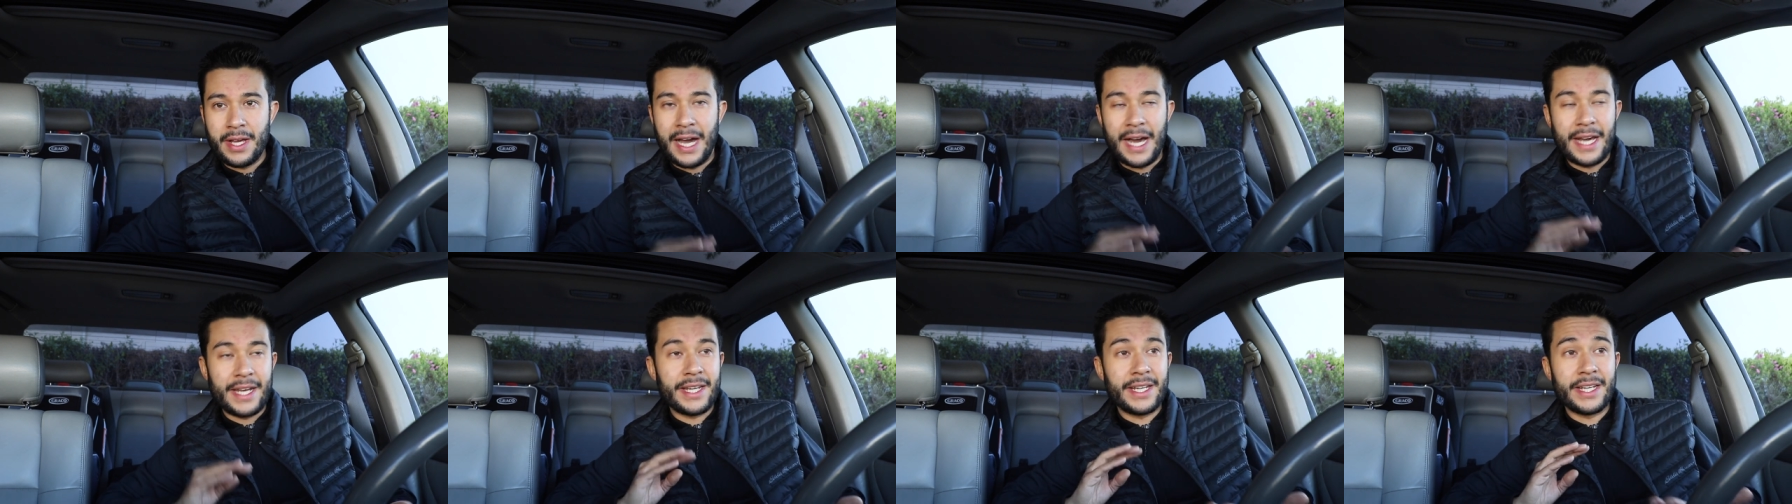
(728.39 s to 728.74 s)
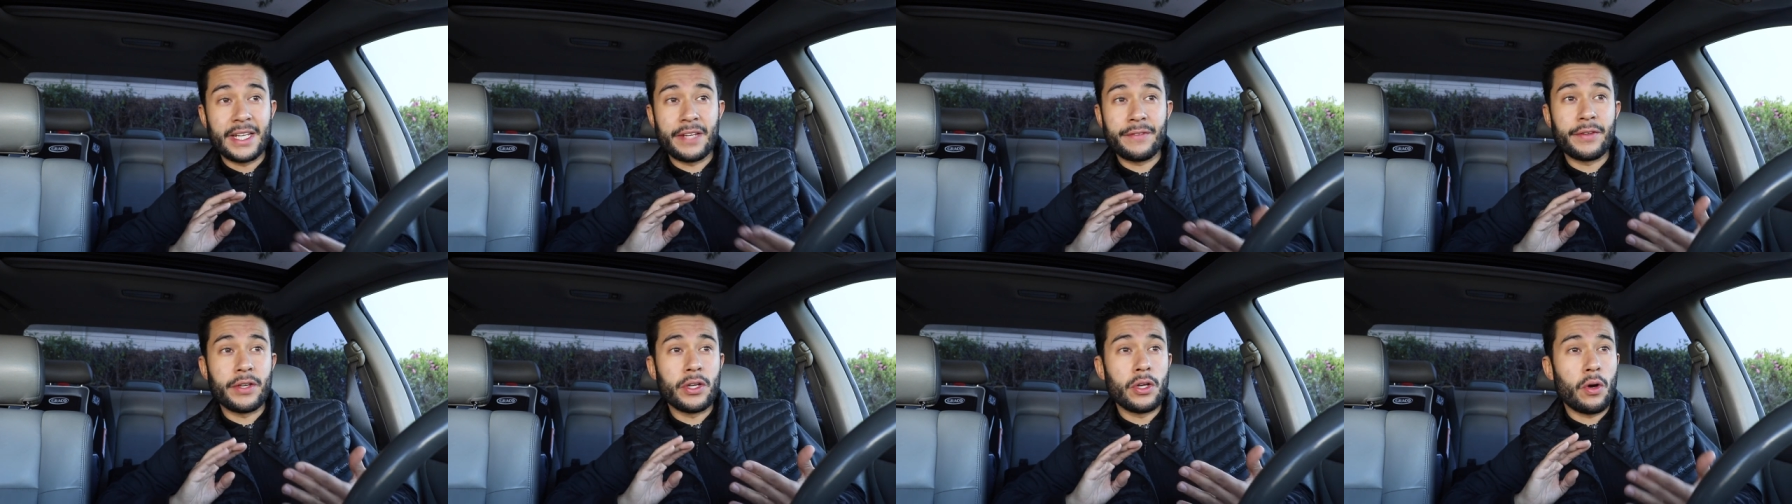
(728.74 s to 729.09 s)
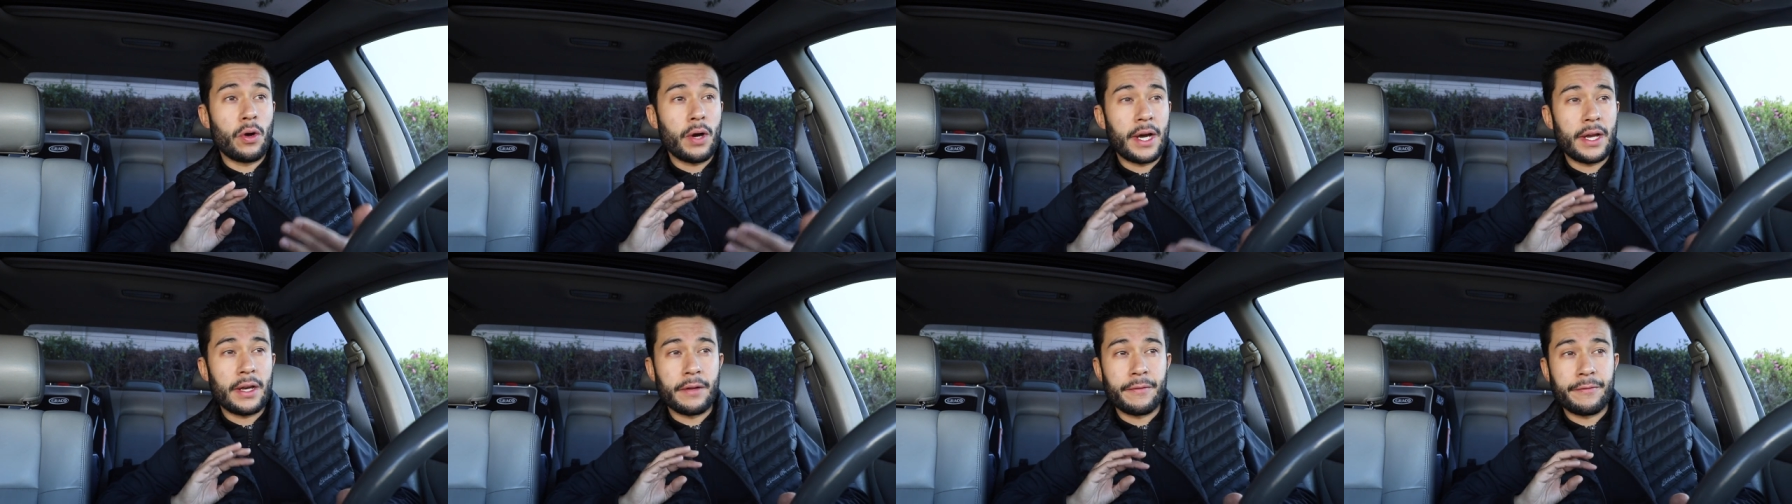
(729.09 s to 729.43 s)
I didn't even
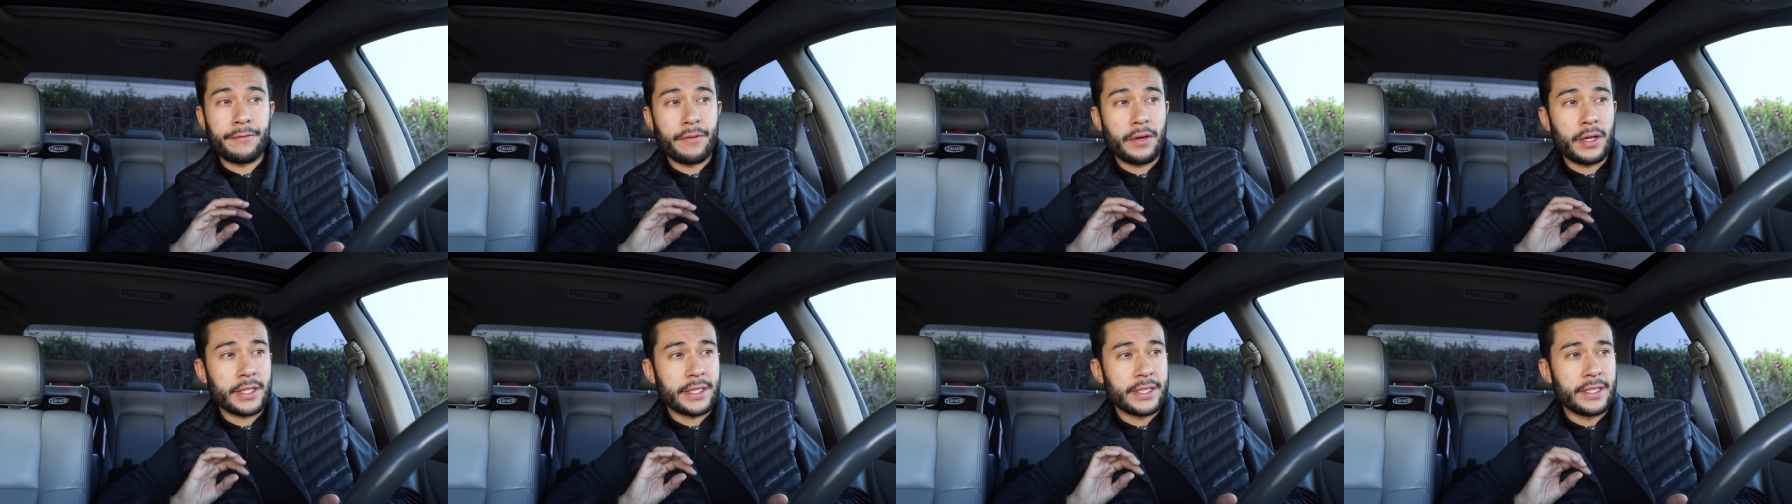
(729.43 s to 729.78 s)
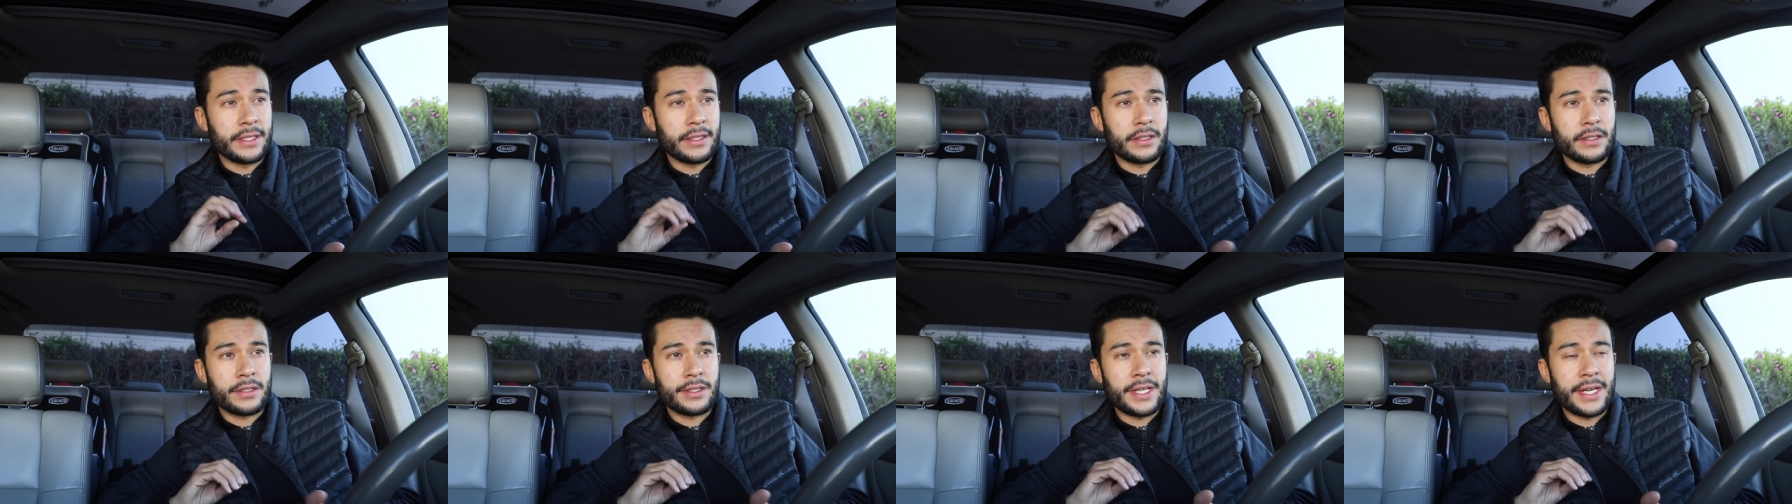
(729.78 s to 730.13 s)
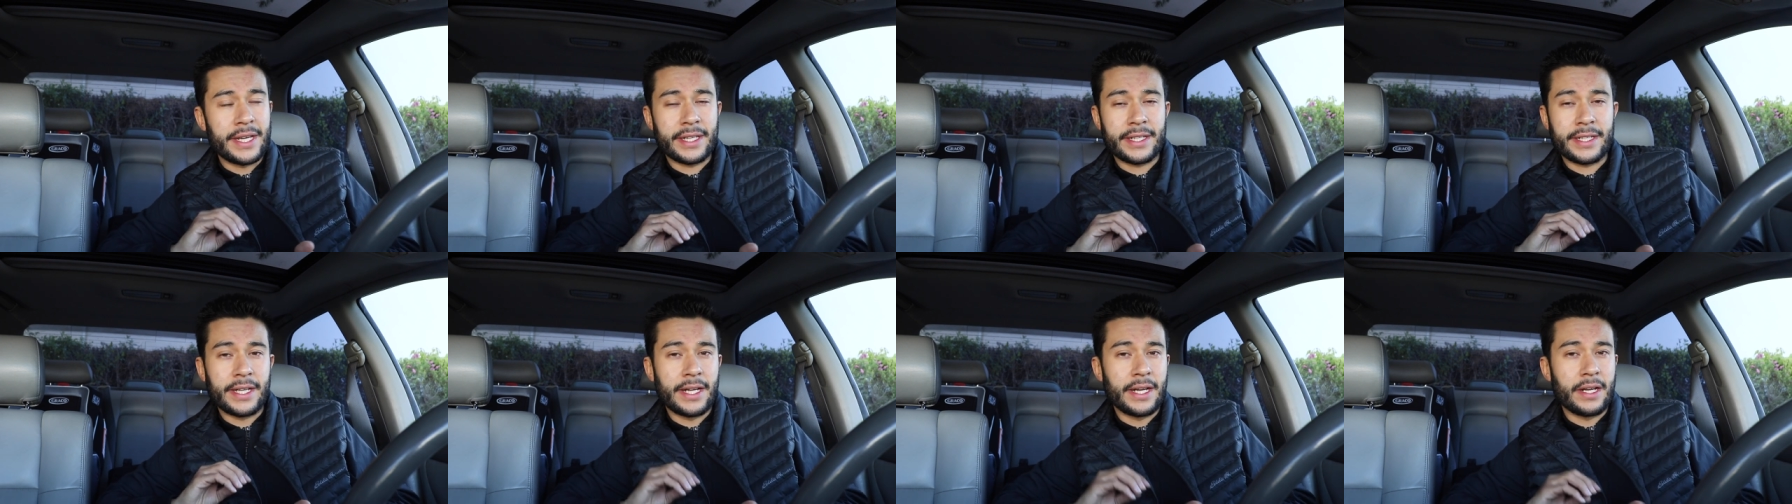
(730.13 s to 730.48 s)
know how to fucking
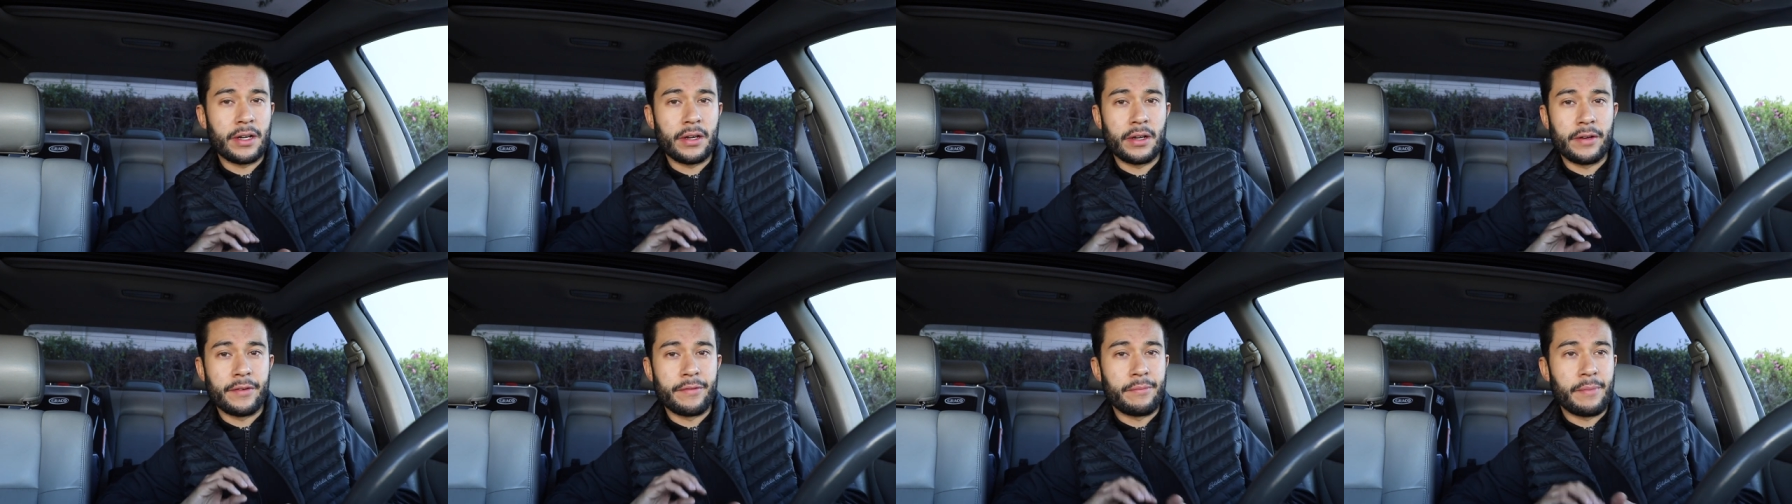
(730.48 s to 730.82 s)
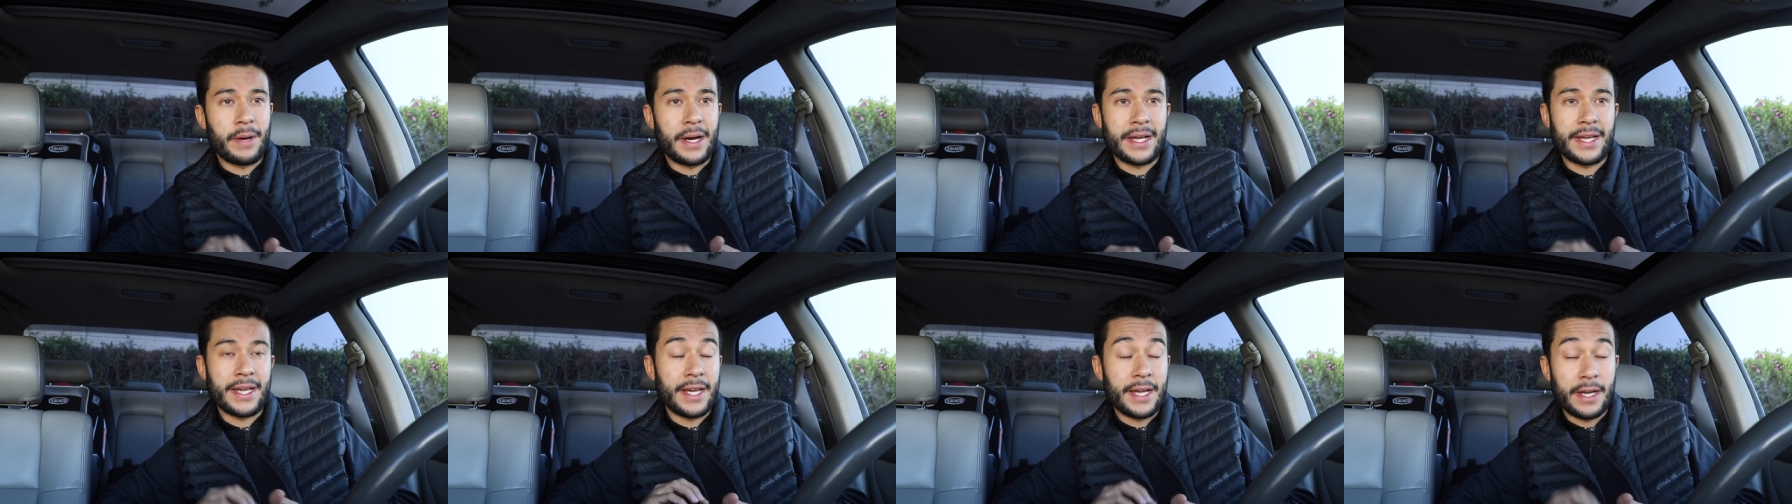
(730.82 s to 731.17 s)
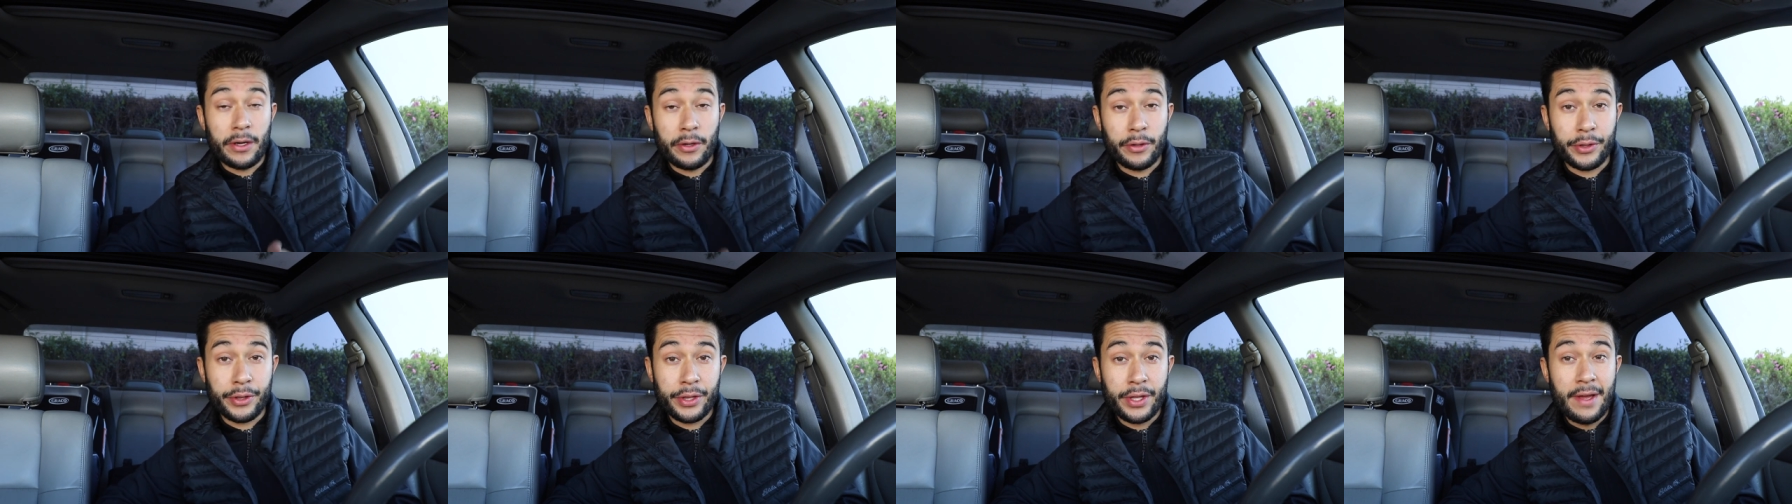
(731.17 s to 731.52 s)
take care of my
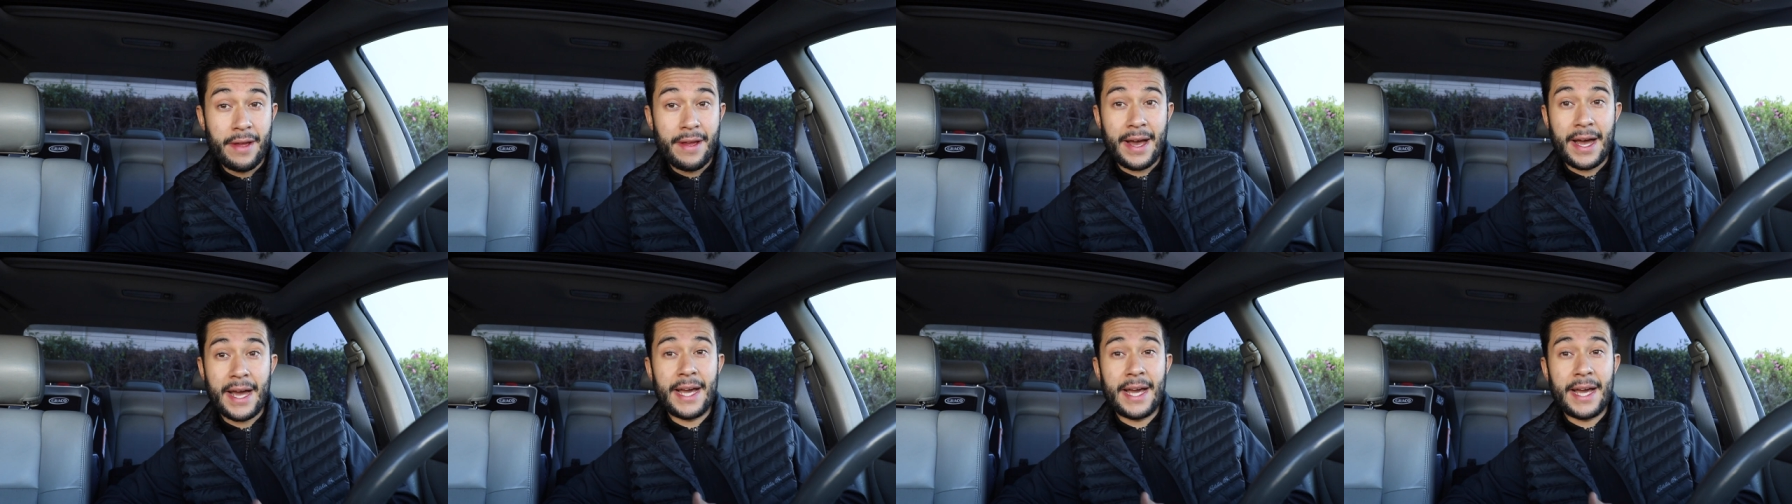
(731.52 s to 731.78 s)
health.